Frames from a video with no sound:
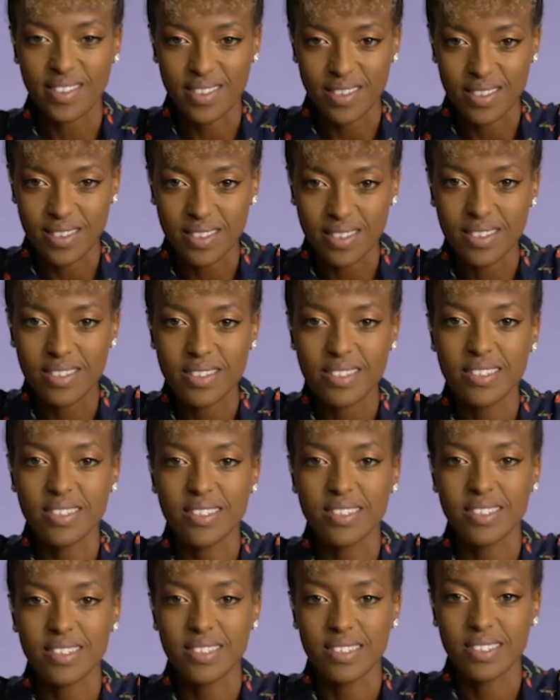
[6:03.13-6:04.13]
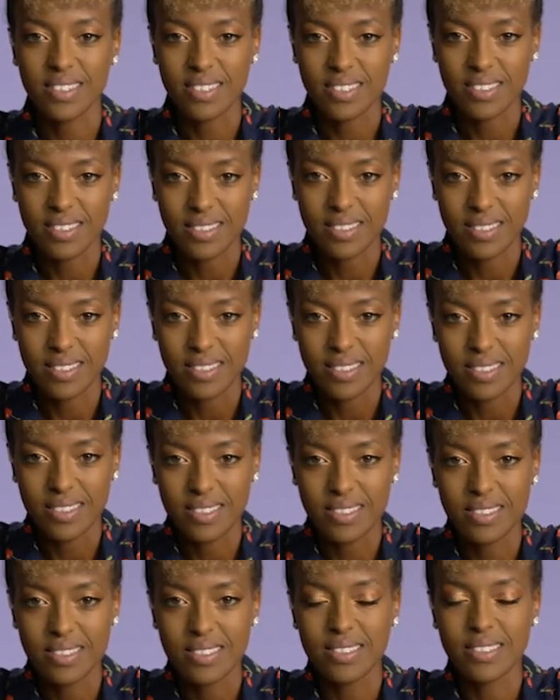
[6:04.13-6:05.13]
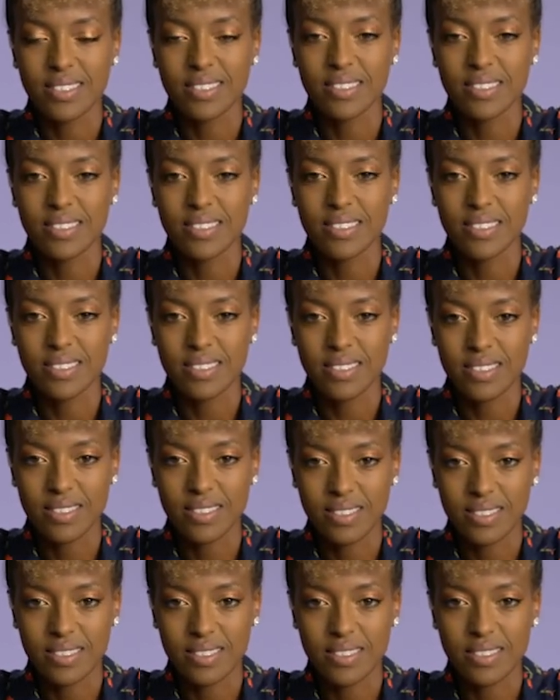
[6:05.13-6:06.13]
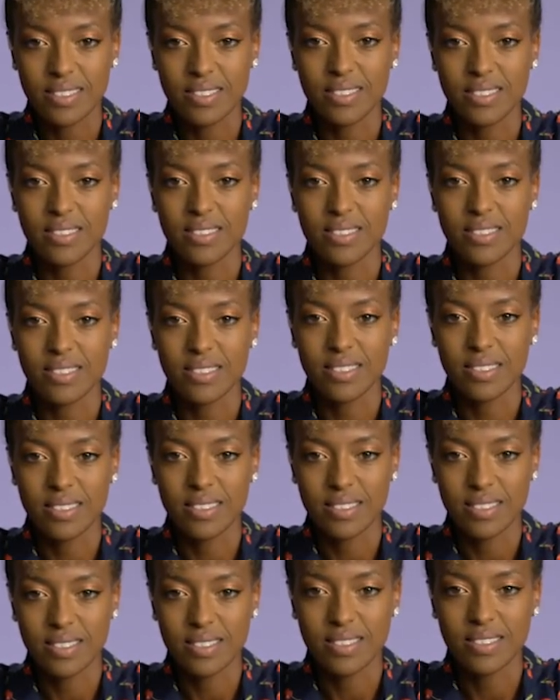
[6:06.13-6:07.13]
(silent)